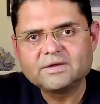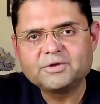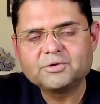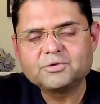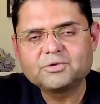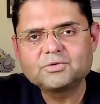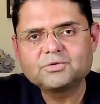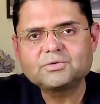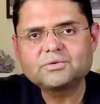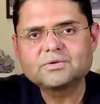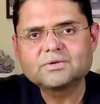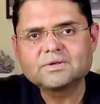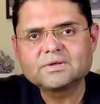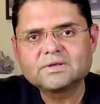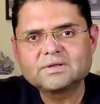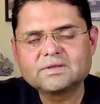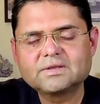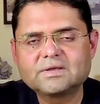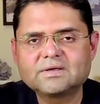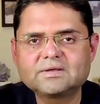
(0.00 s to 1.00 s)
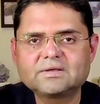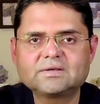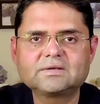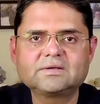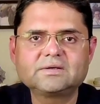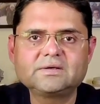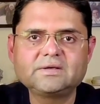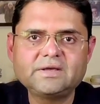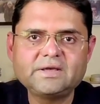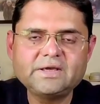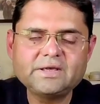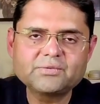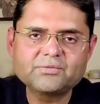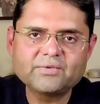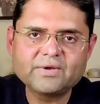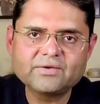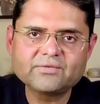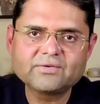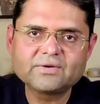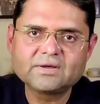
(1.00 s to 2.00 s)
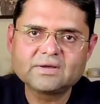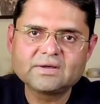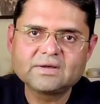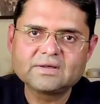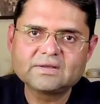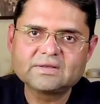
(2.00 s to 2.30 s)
due to the heat wave